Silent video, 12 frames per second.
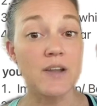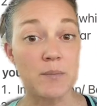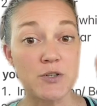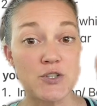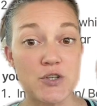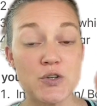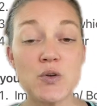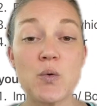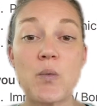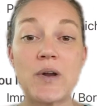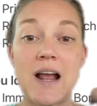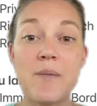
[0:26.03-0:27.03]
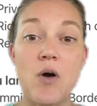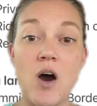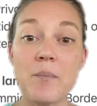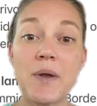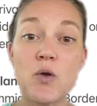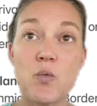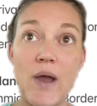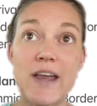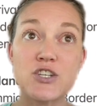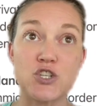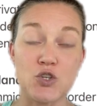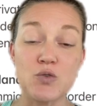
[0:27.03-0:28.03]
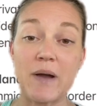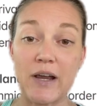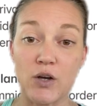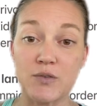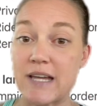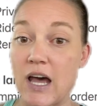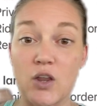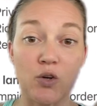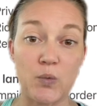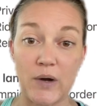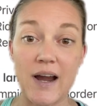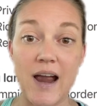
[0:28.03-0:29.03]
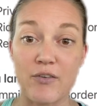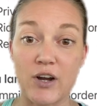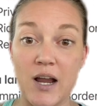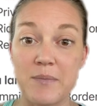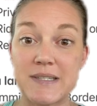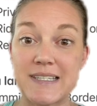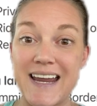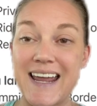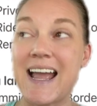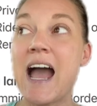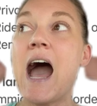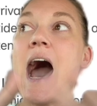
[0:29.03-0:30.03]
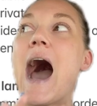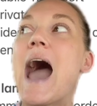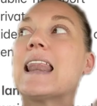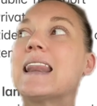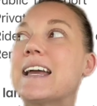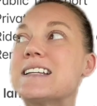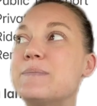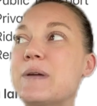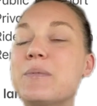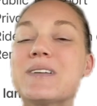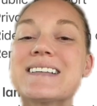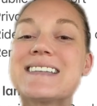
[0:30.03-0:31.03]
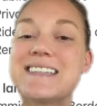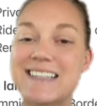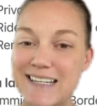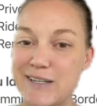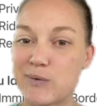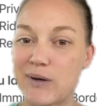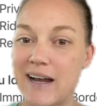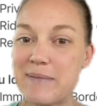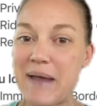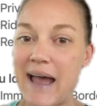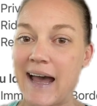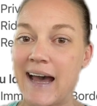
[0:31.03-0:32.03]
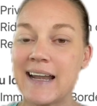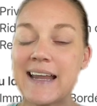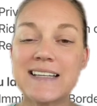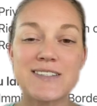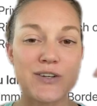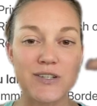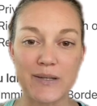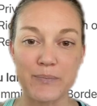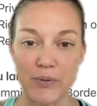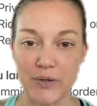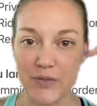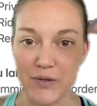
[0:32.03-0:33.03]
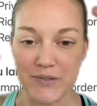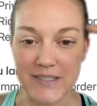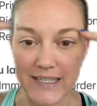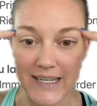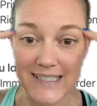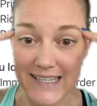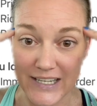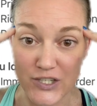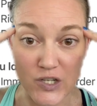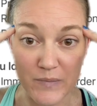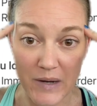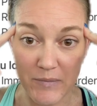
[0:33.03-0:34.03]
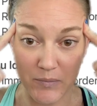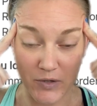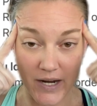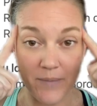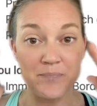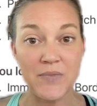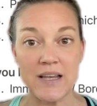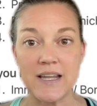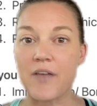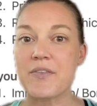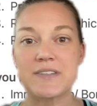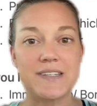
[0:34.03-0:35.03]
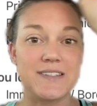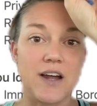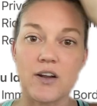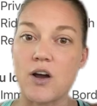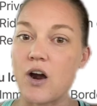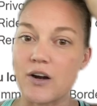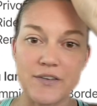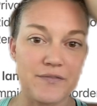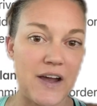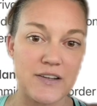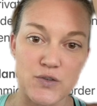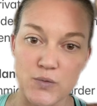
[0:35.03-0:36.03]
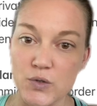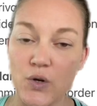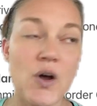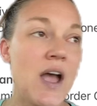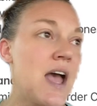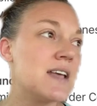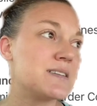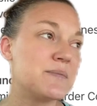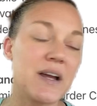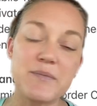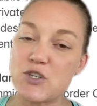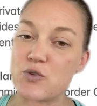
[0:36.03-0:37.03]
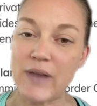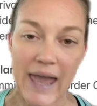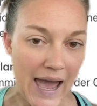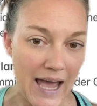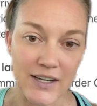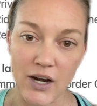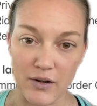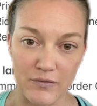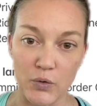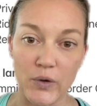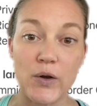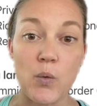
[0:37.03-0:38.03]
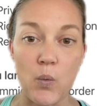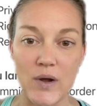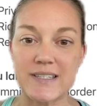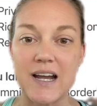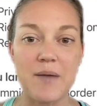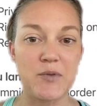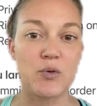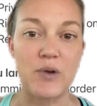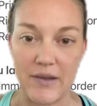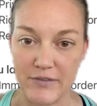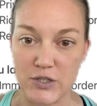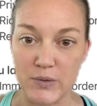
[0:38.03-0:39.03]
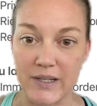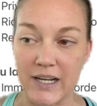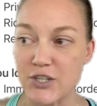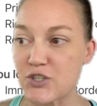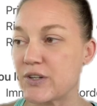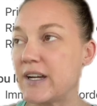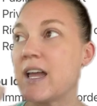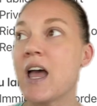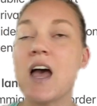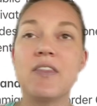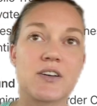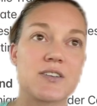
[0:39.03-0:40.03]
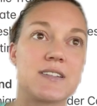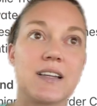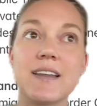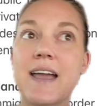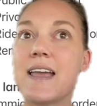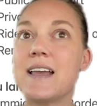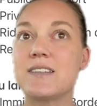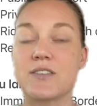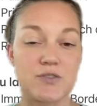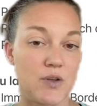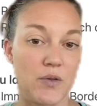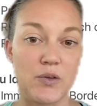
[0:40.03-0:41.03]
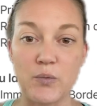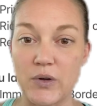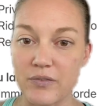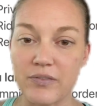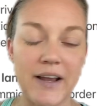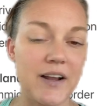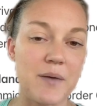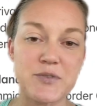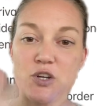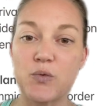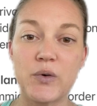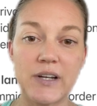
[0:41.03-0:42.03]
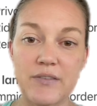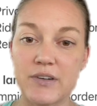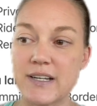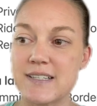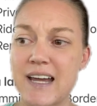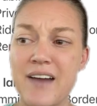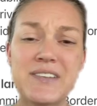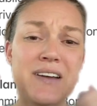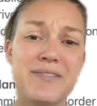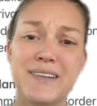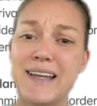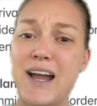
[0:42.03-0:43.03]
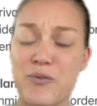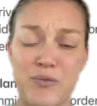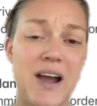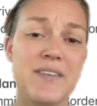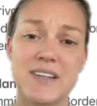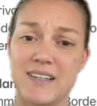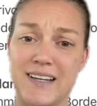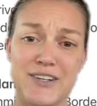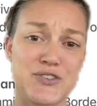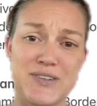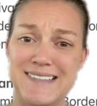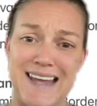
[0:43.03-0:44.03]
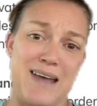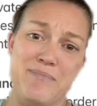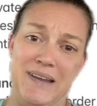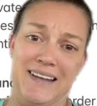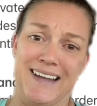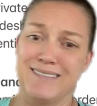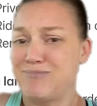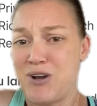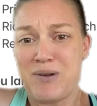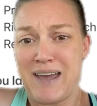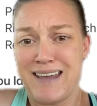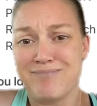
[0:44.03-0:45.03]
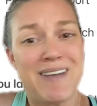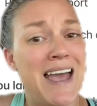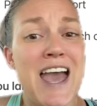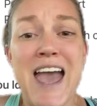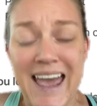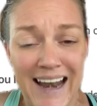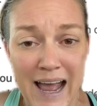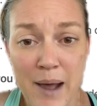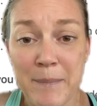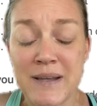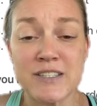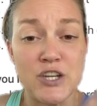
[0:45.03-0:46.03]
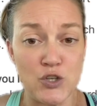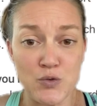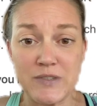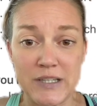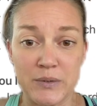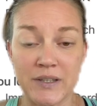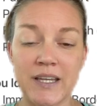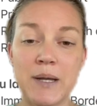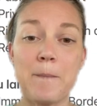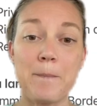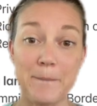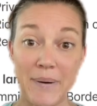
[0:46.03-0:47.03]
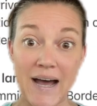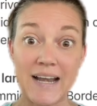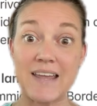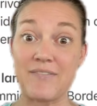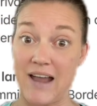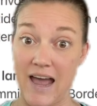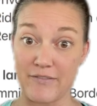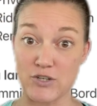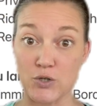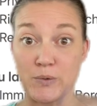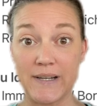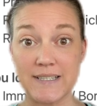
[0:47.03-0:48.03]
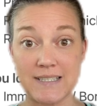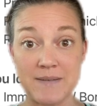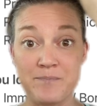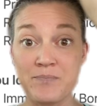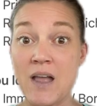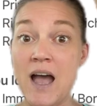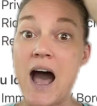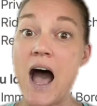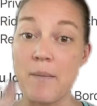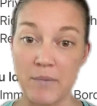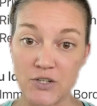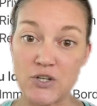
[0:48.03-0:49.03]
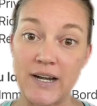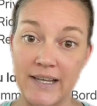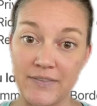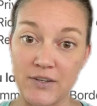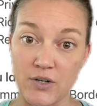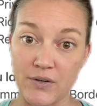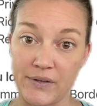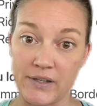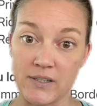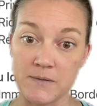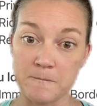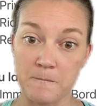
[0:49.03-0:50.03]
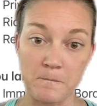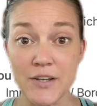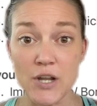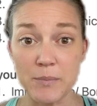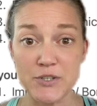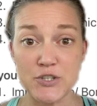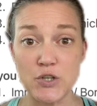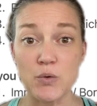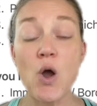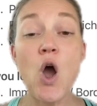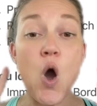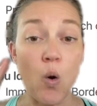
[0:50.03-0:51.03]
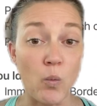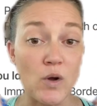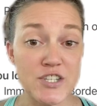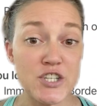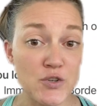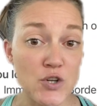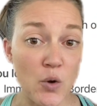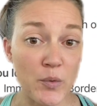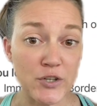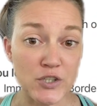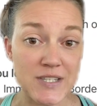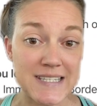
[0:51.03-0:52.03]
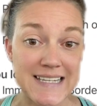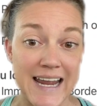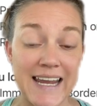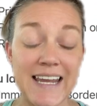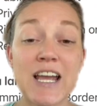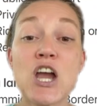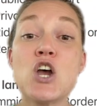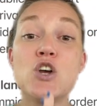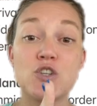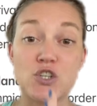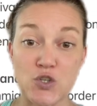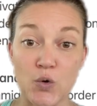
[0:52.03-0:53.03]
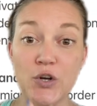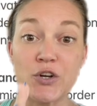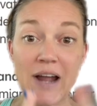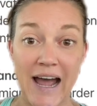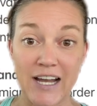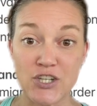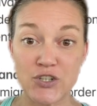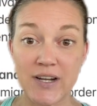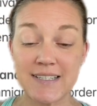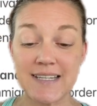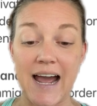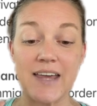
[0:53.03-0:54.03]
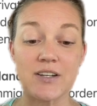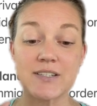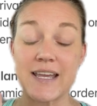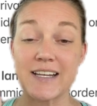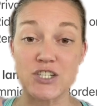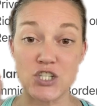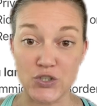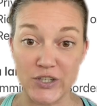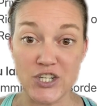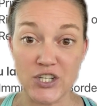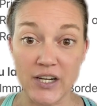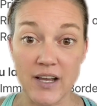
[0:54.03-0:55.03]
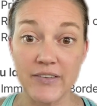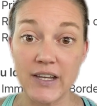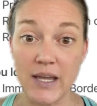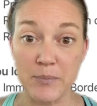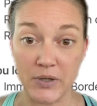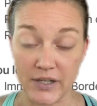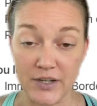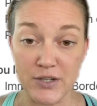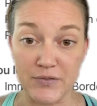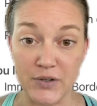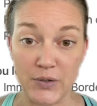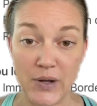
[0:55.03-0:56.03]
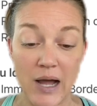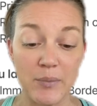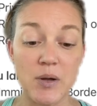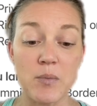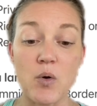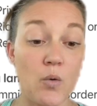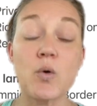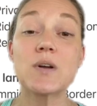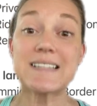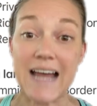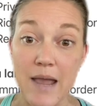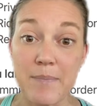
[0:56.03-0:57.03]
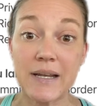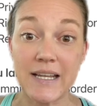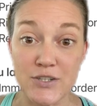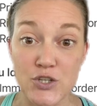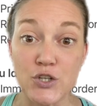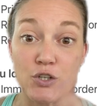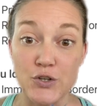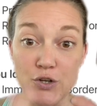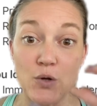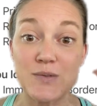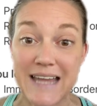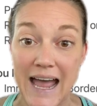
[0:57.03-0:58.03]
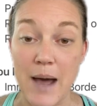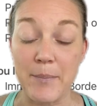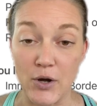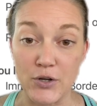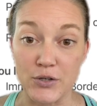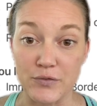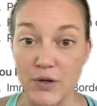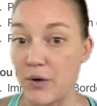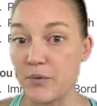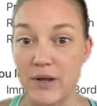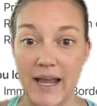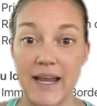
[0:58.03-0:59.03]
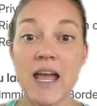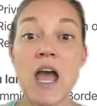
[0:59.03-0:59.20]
Number two, when I'm on my way to my hotel or wherever I'm staying, I like to be able to see where I'm at and start to put those things into my memory. Now, this is not a hard and fast rule. Sometimes you cannot avoid what time you arrive into a country. There's delays, there's only one flight option, whatever it is. I've definitely arrived into countries at midnight, okay? It happens, you deal with it, but if I have a choice, I'm gonna try to get there earlier. Number two, once you know where you're staying, store your address, either take a screenshot of it and put it in your photo album or type it into your notes app on your phone, okay?